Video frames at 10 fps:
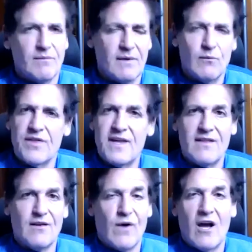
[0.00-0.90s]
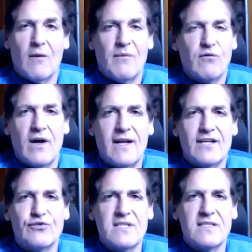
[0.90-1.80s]
within the realm of what
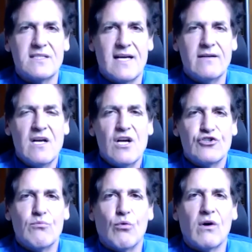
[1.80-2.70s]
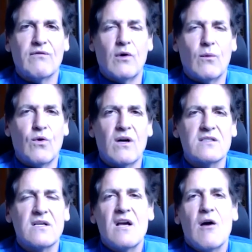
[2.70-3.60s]
Andreessen said, do more of what works,
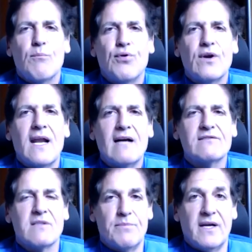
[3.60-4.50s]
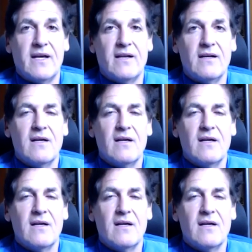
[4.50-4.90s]
put it out to bid.